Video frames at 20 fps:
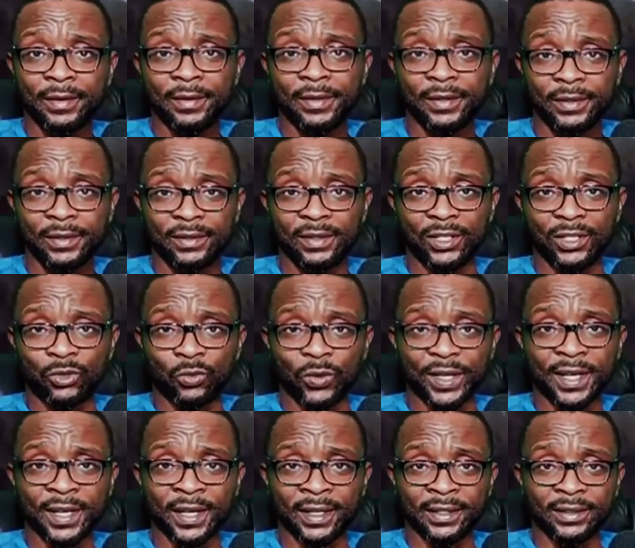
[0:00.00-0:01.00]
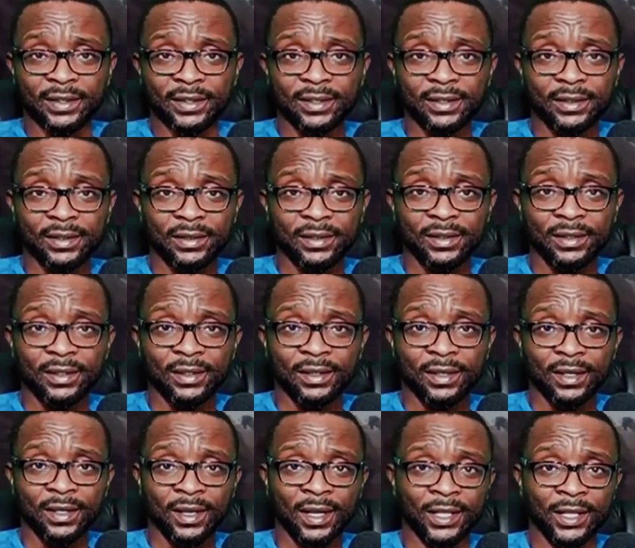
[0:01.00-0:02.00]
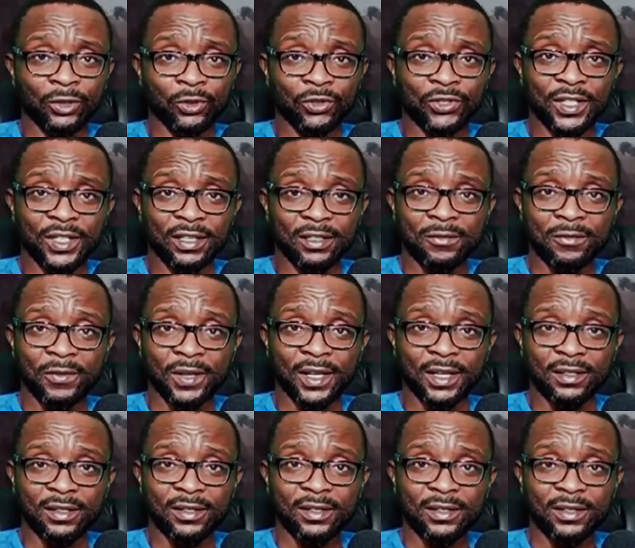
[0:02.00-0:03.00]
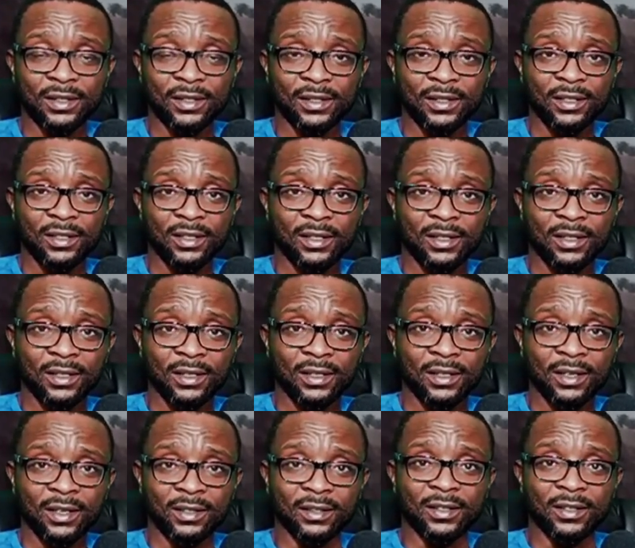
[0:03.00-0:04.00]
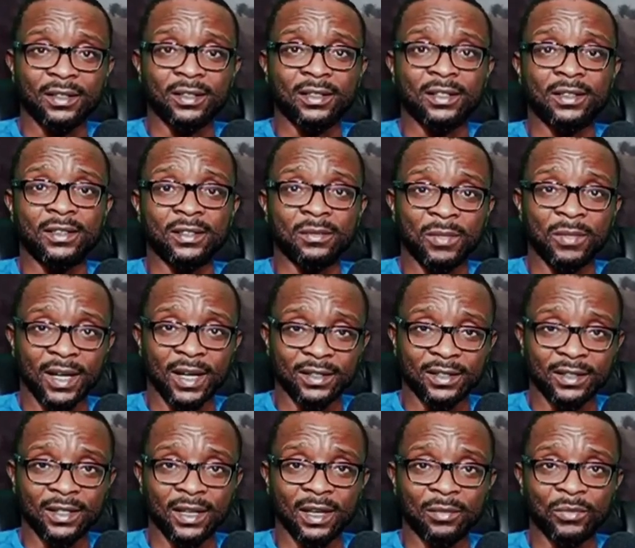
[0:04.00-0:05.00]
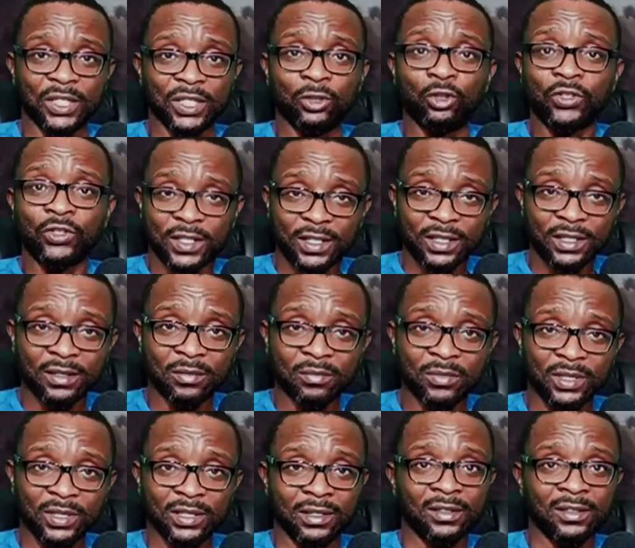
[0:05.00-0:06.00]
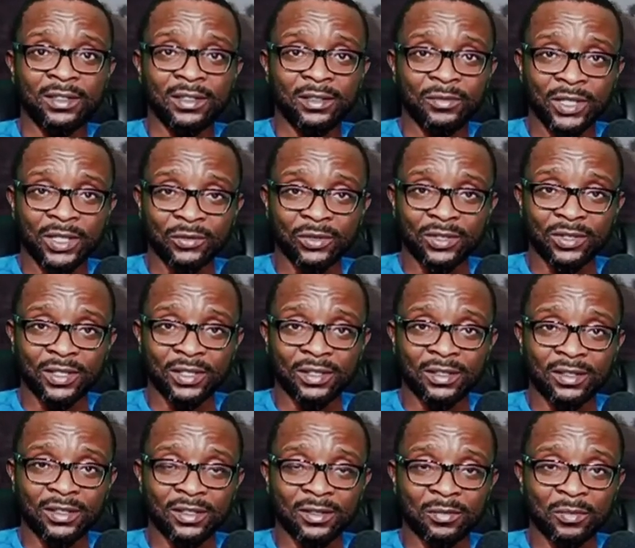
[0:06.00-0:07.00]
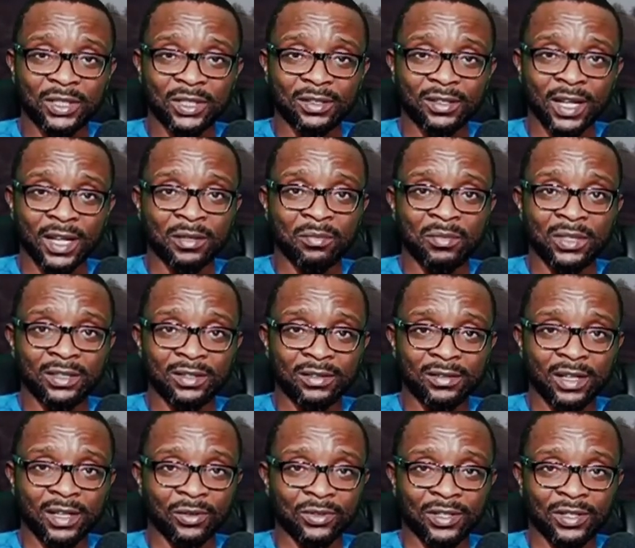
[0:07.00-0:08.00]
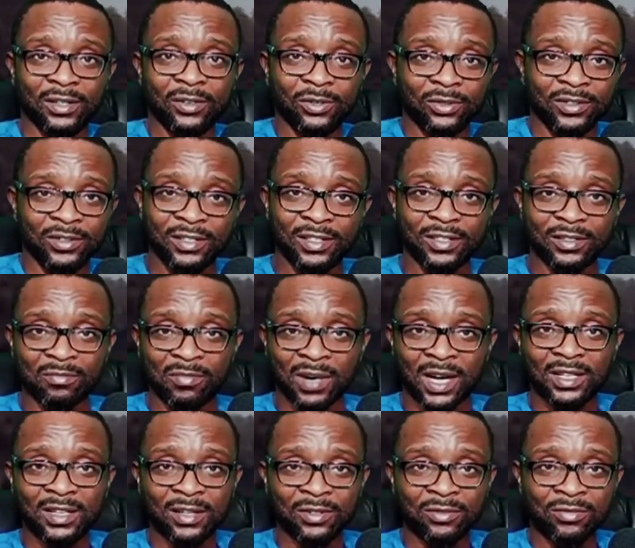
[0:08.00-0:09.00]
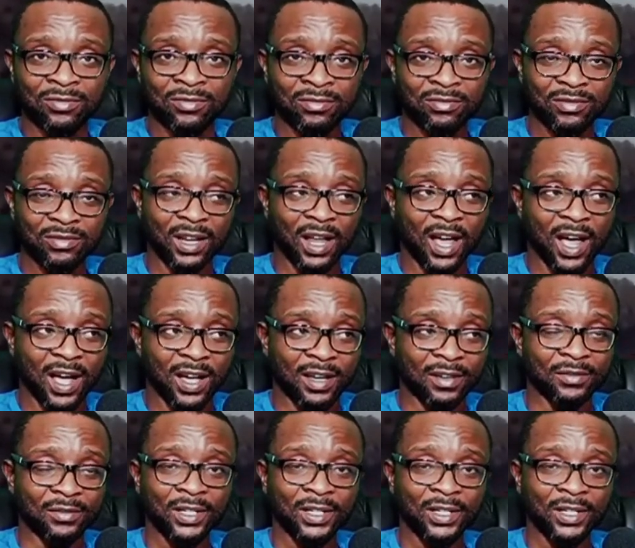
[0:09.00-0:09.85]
this weekend and you see his face, he says, this is Nnamdi. You see him. He doesn't even have to say, this is me, like me. I will say, oh, this is Maiyegun live.